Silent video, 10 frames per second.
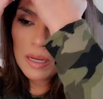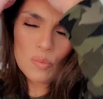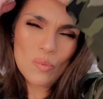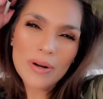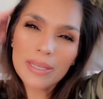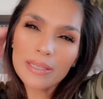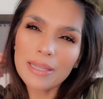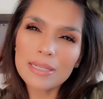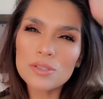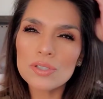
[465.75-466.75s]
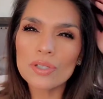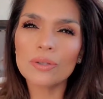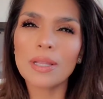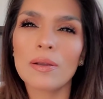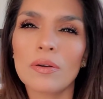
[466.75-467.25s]
where it led you to,
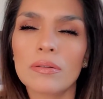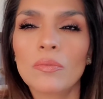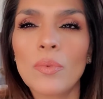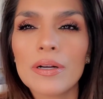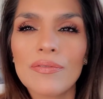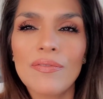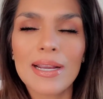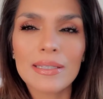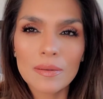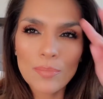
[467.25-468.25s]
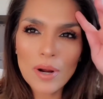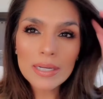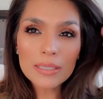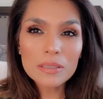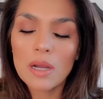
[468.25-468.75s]
like where to find the
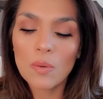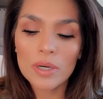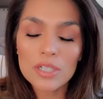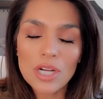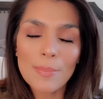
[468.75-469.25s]
product, where to shop.